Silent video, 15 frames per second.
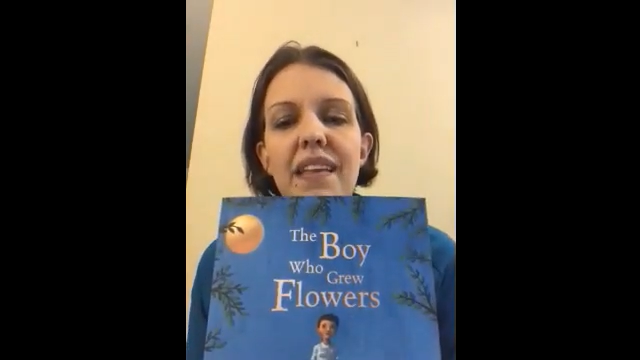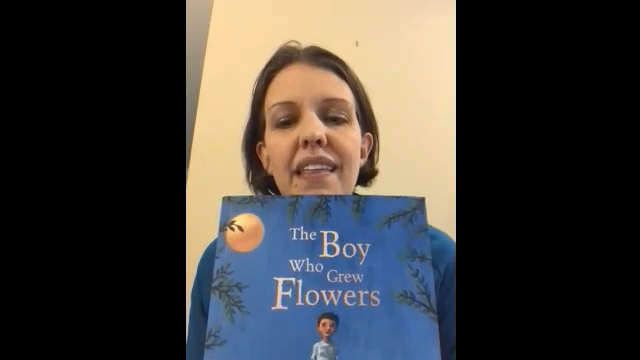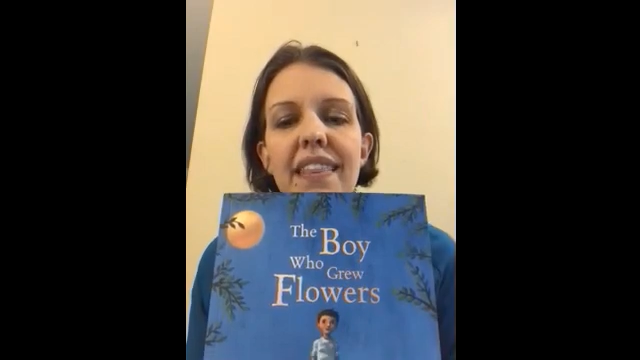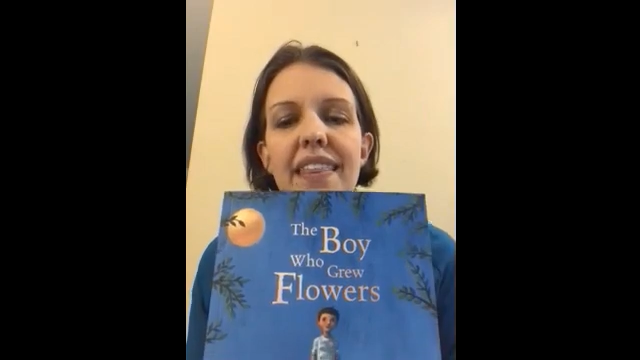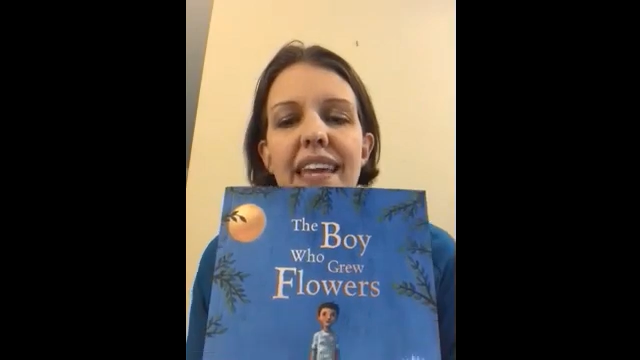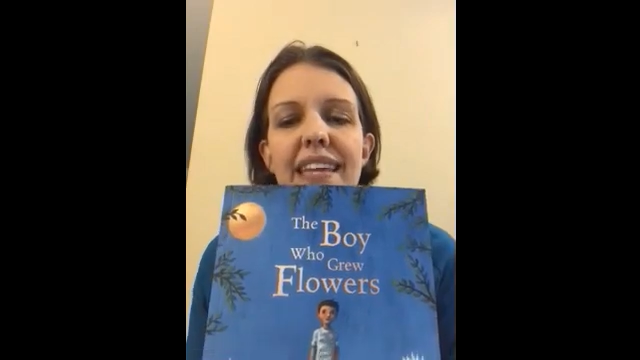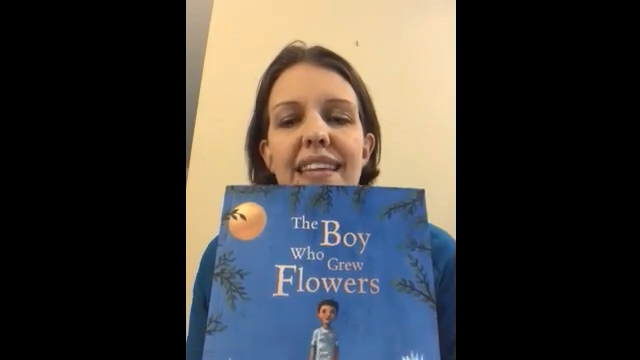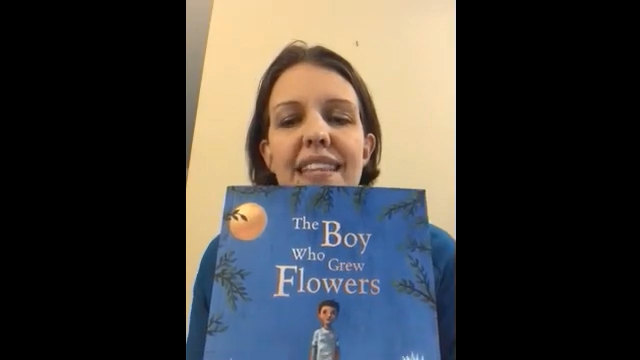
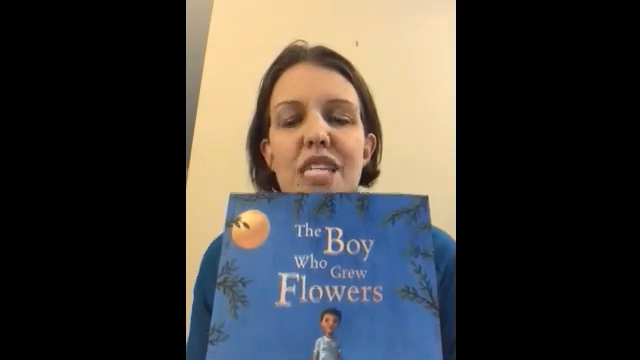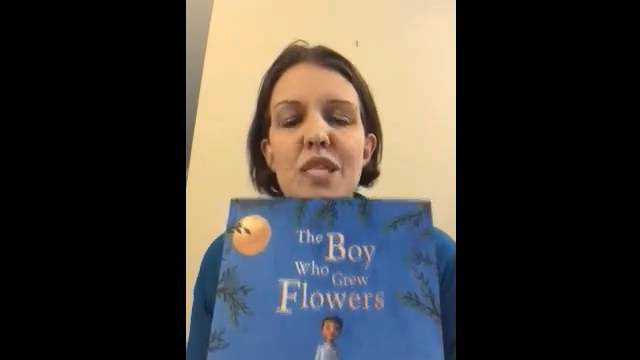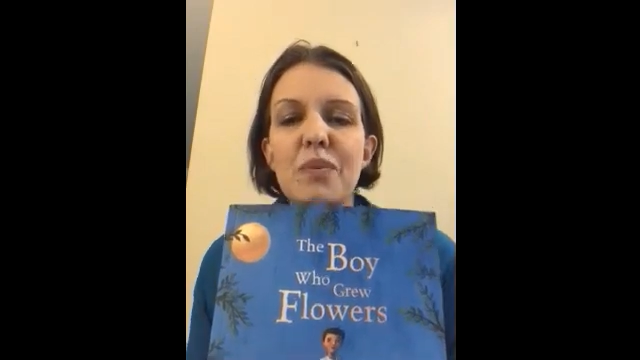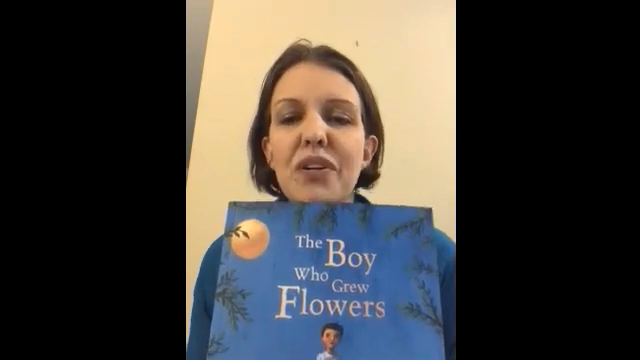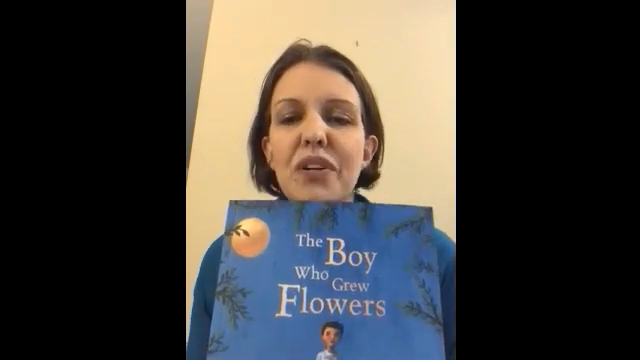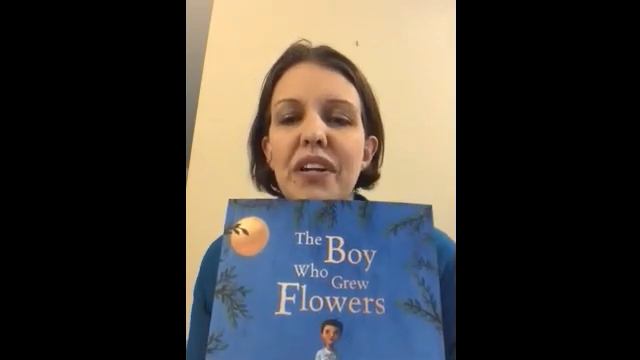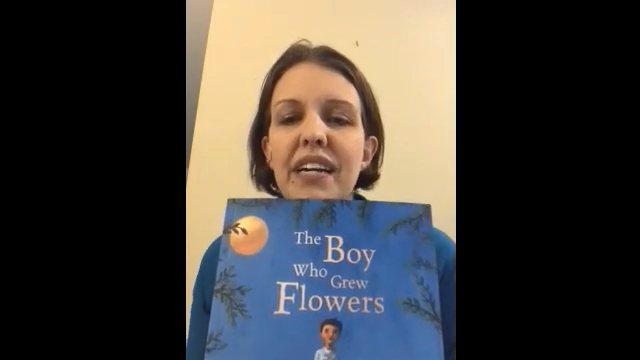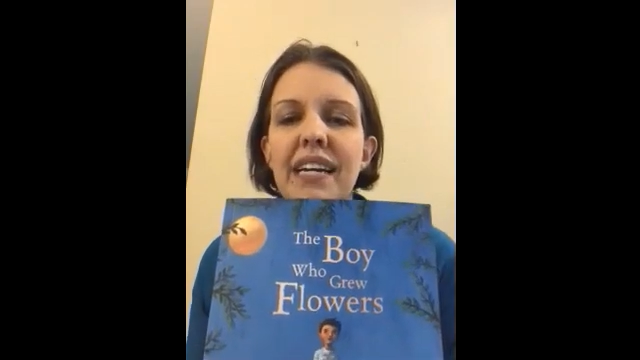That this
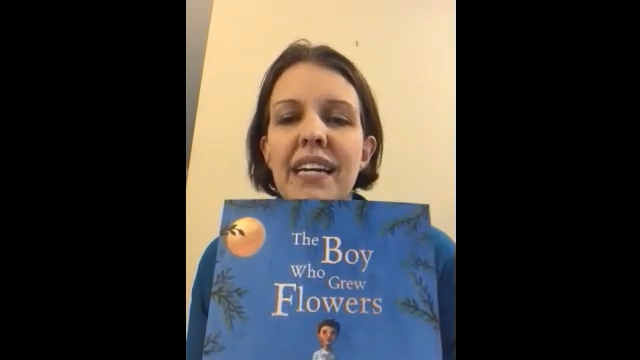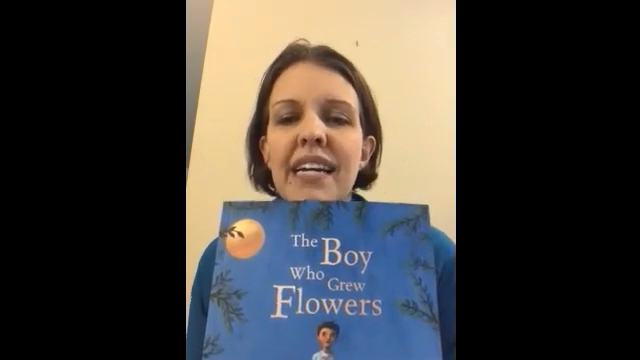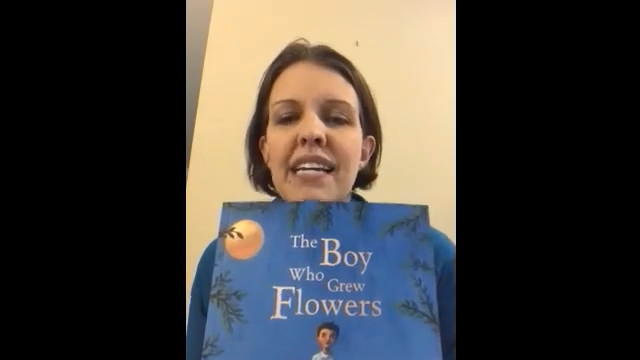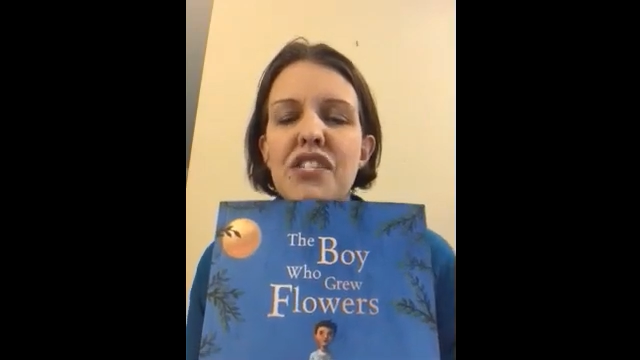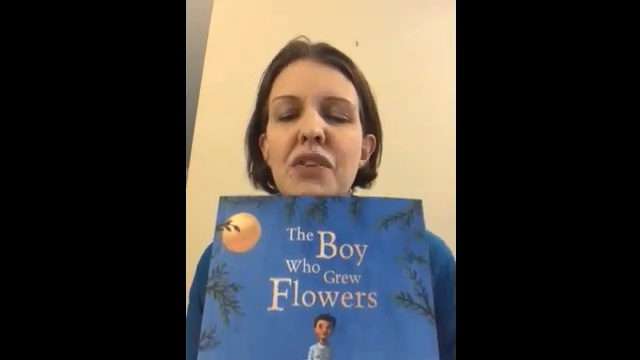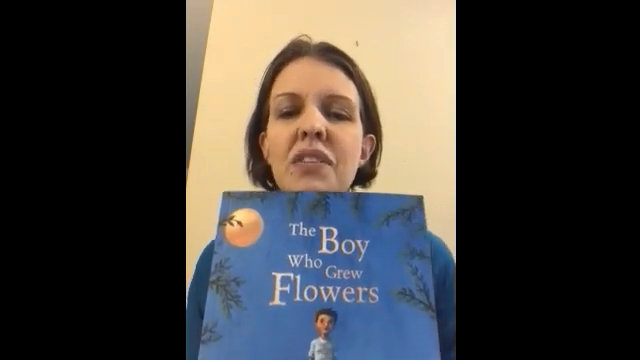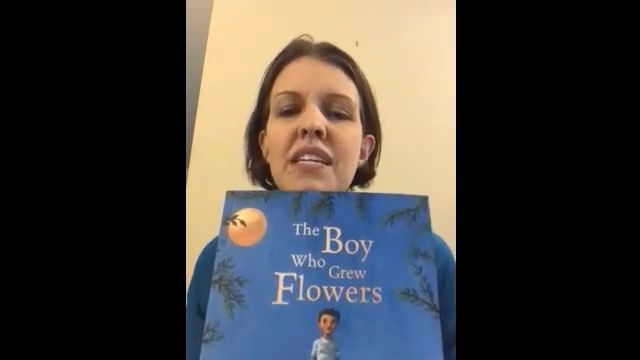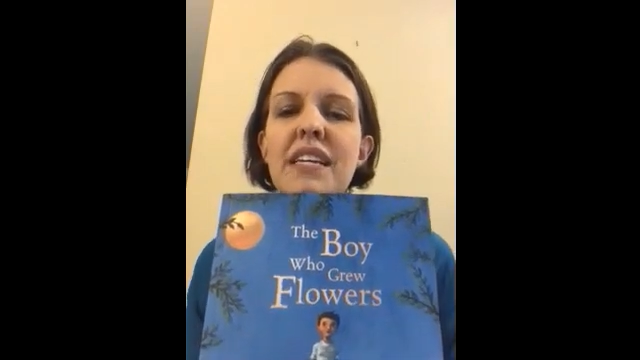book
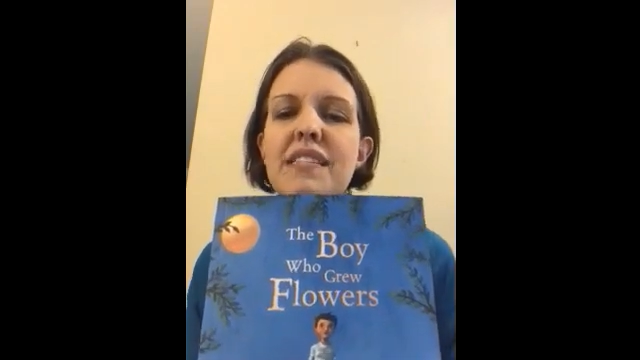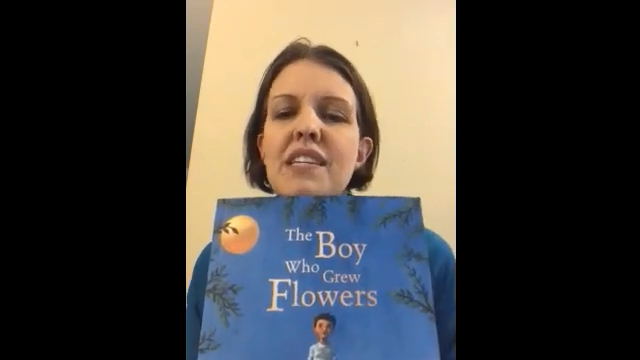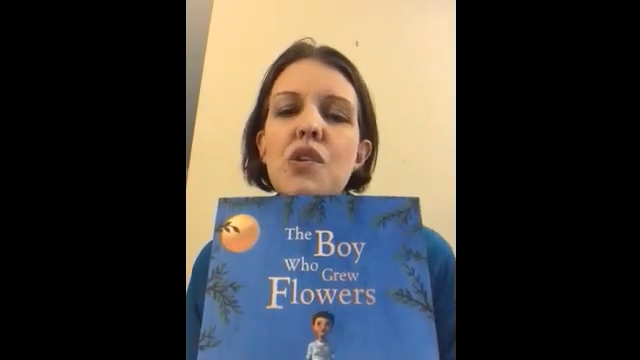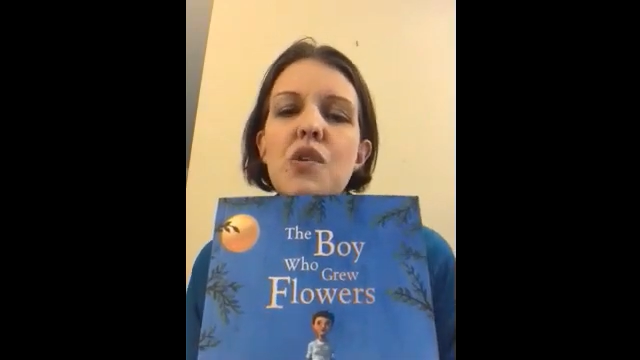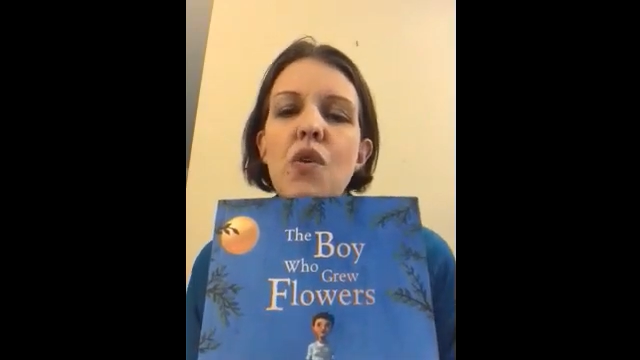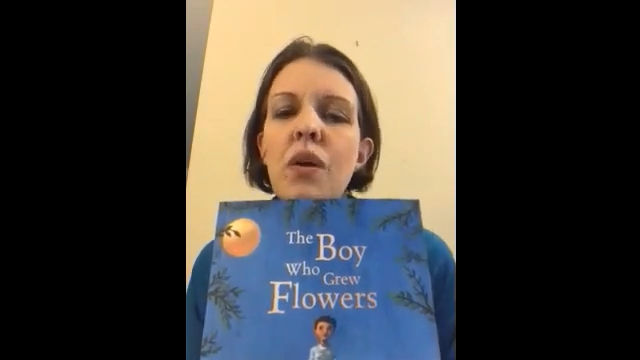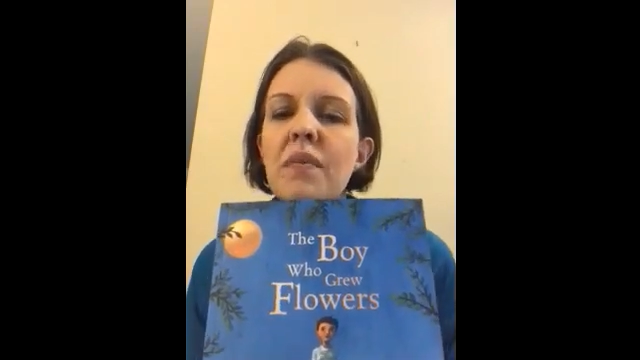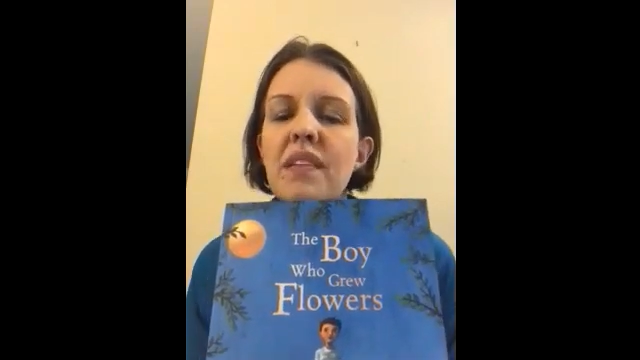certainly doesn't
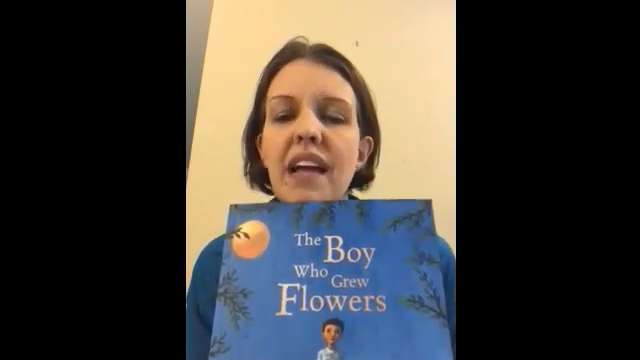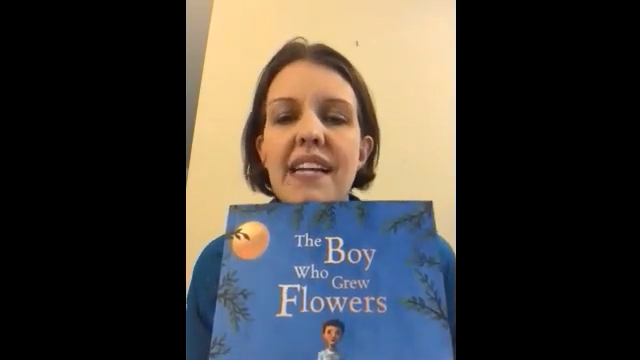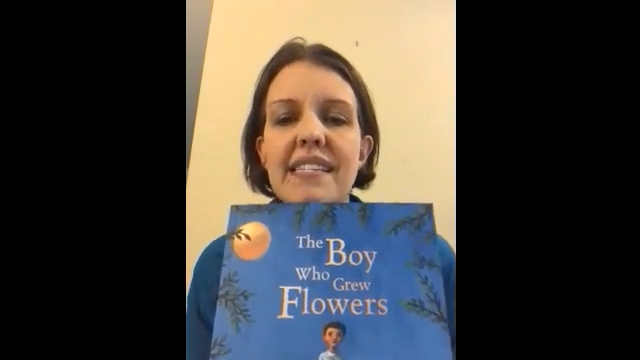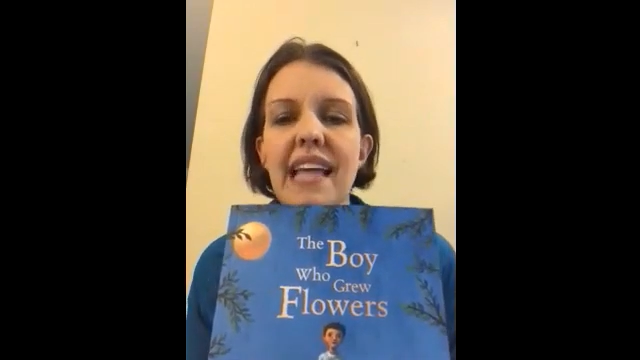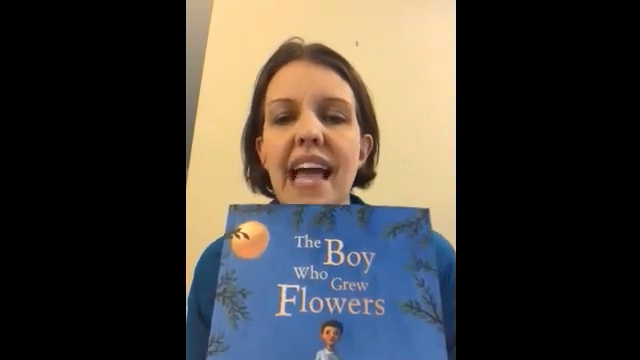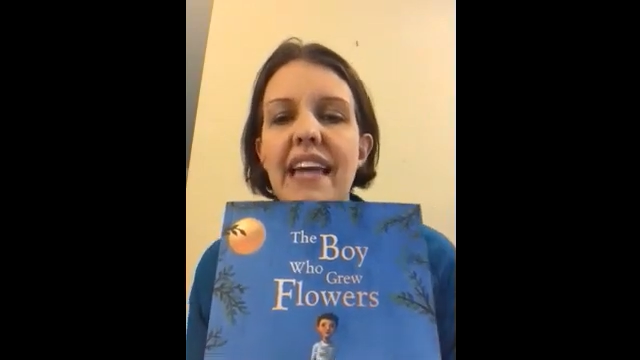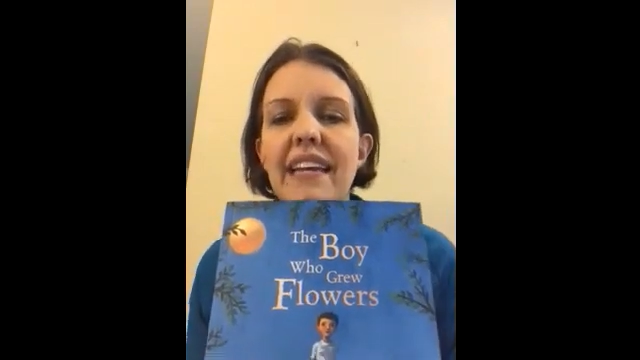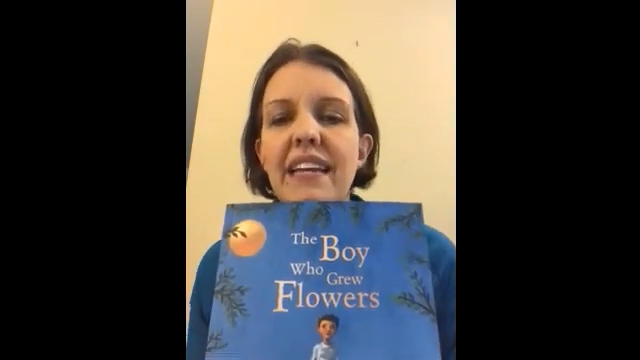normalize
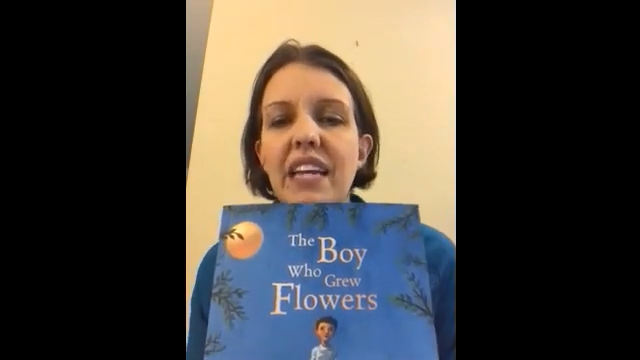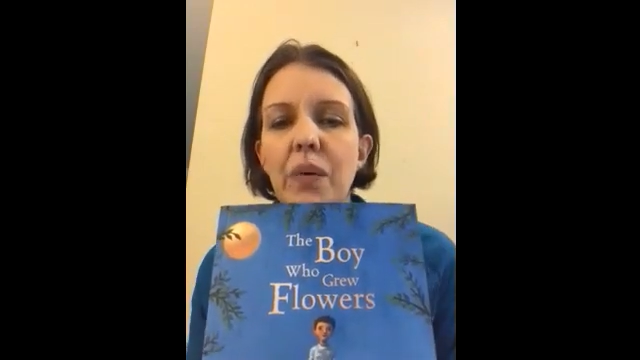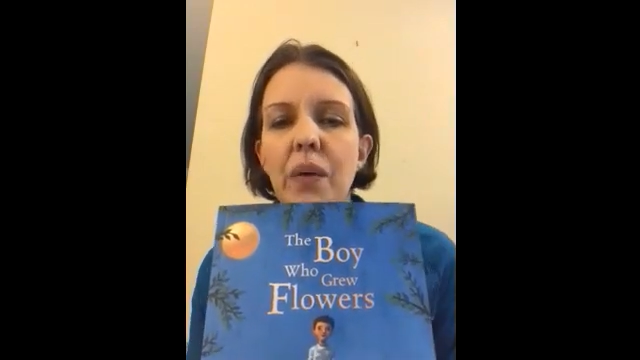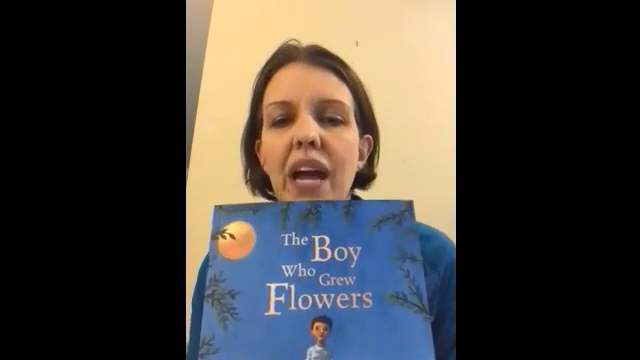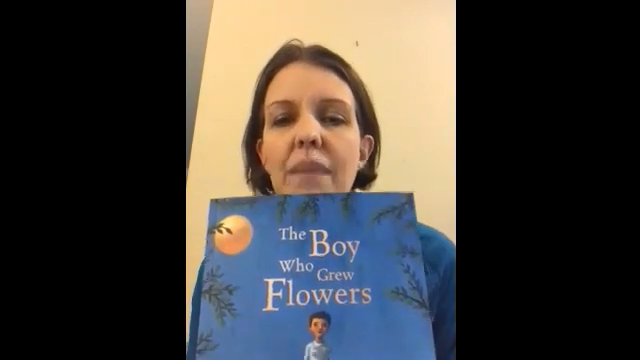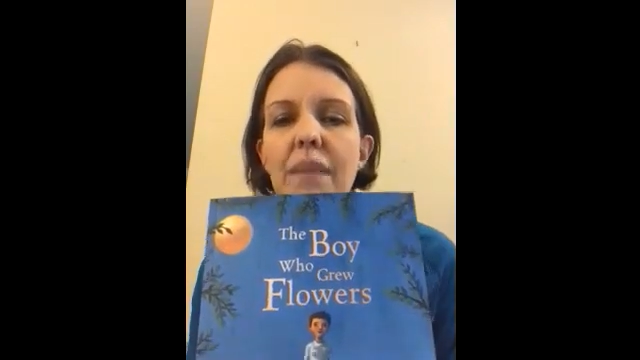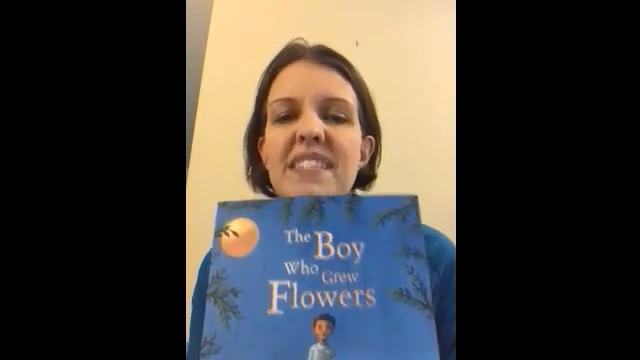that in any way,